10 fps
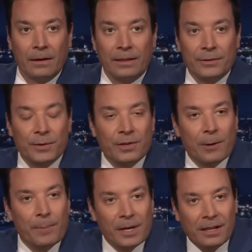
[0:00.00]
This is
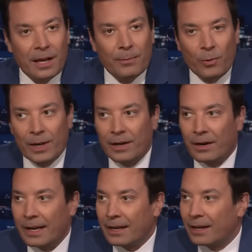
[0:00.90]
our book club
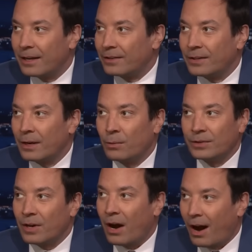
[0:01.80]
winner, and it is it
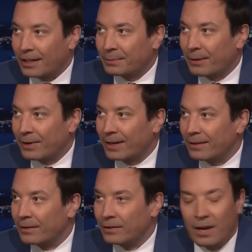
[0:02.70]
was awesome. I read it.
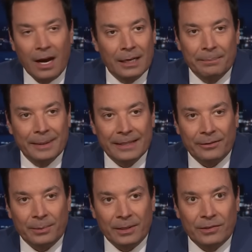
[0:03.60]
It's
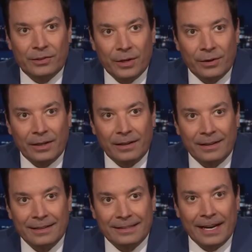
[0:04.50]
unbelievable. It's so good.
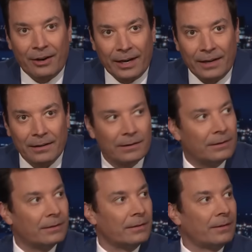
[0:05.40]
Scary.
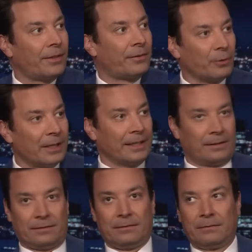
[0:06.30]
Thrilling.
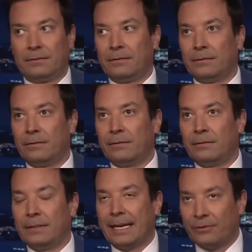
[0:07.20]
Thrilling.
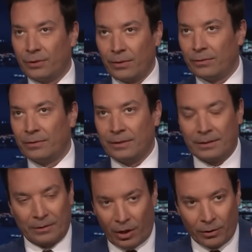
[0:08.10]
Yeah, you don't
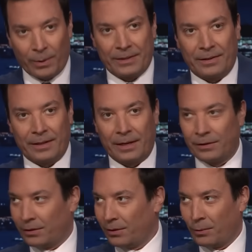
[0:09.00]
you, all the way to the end.
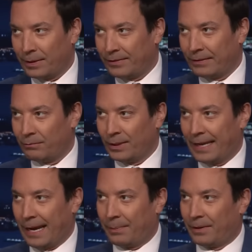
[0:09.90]
You don't know what's really
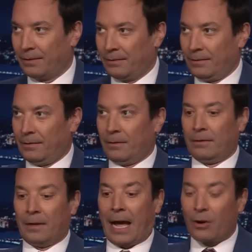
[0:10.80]
happened.
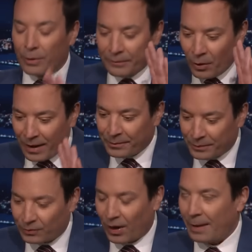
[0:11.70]
I don't even know how to
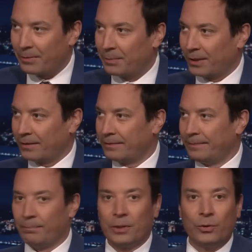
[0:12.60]
describe the book. Really?
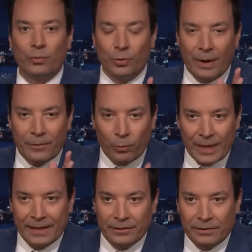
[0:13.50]
But you you have a
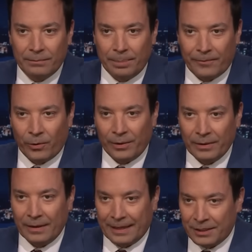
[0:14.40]
week before
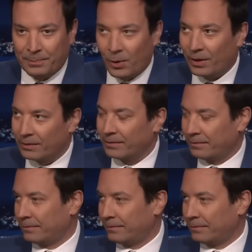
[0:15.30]
you, it gets spoiled.